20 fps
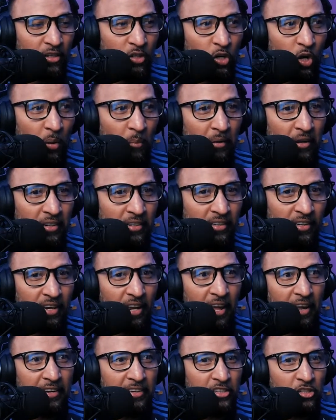Comment,
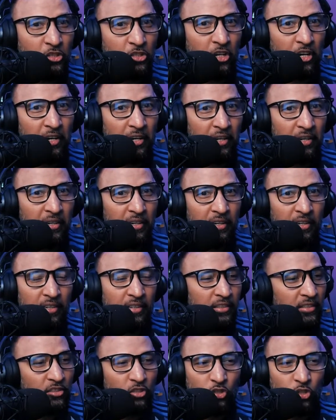like, share,
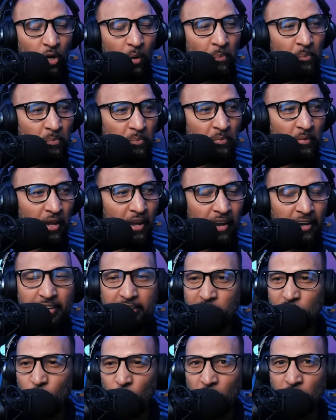drop
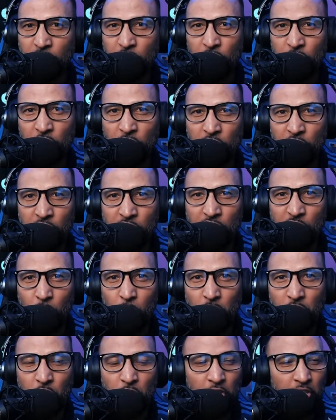any sort of suggestions on
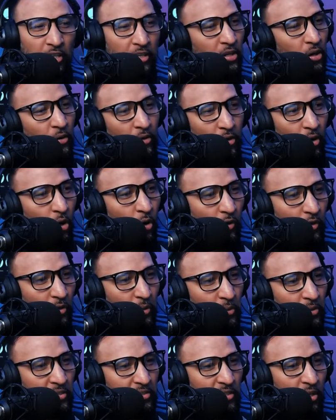what you think, how the
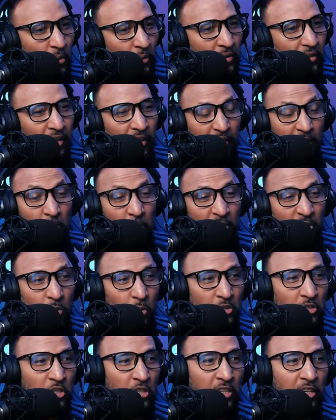audio is sounding. Now let me know
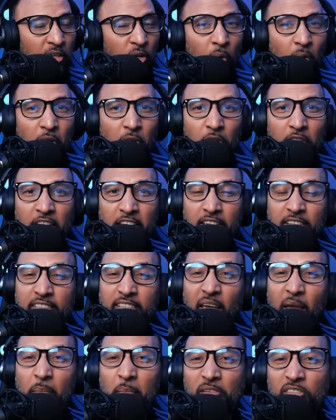what you think. How do you think this
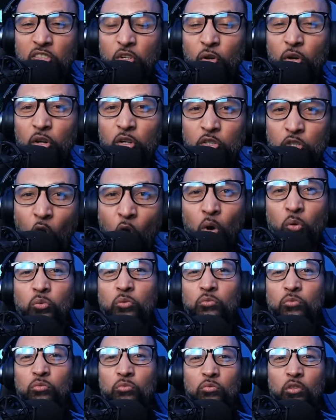game is going to
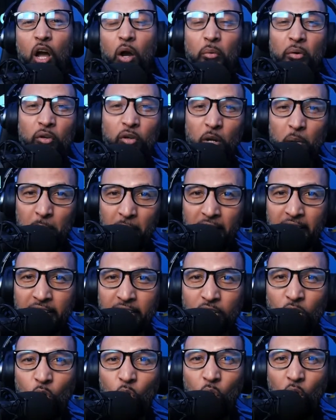go? Are we going to make
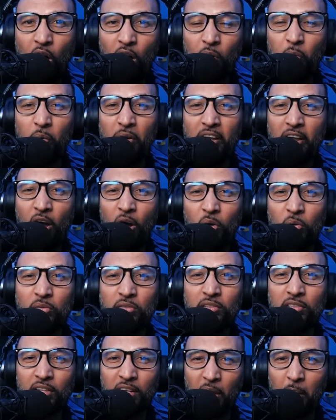it or are we
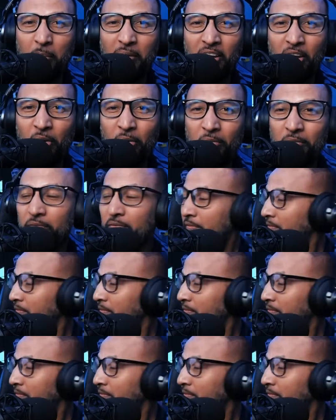out? Let me know.